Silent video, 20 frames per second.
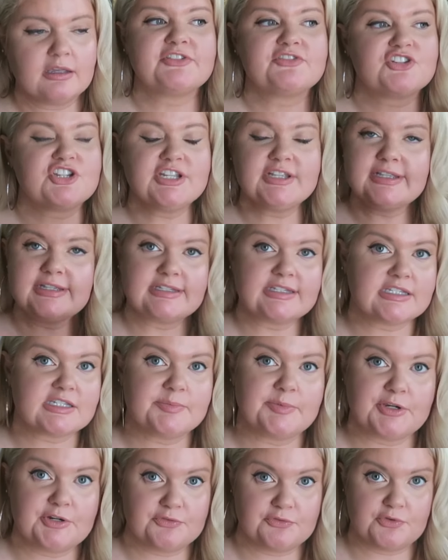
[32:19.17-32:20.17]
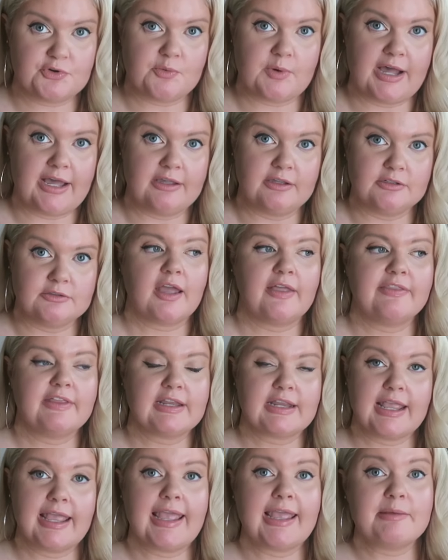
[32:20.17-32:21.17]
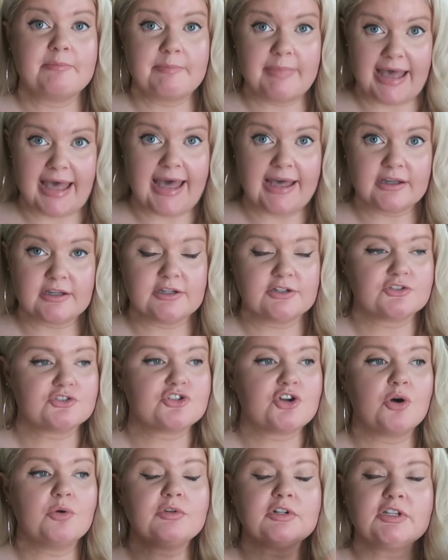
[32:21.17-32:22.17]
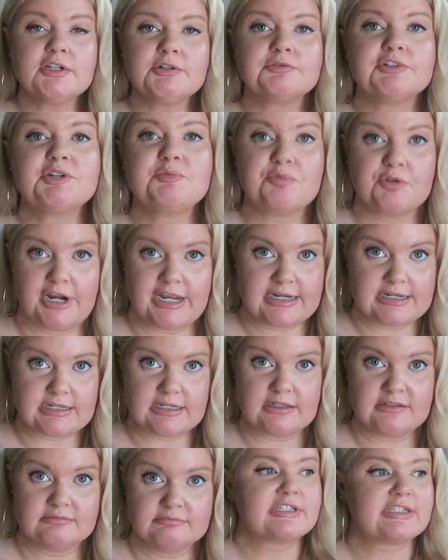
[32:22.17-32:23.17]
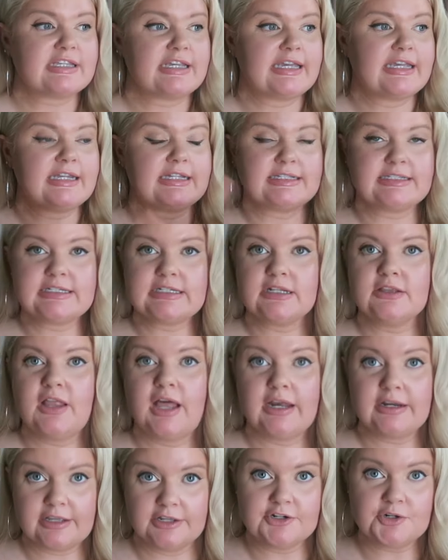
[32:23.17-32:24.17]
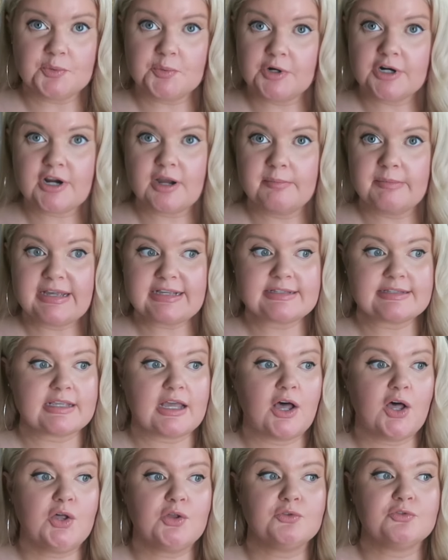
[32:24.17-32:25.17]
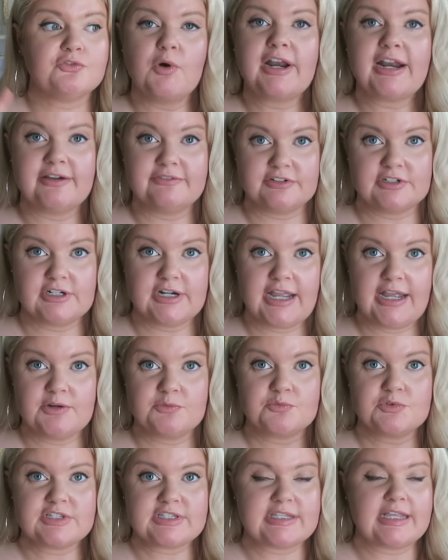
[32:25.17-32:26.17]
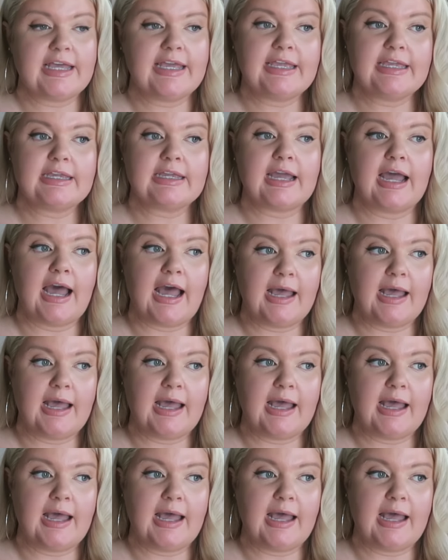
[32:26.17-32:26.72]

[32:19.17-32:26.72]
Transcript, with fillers: But if she like disappeared for a while and then came back, totally rebranded, was like, did a lot of inner work on myself, whatever, and was like,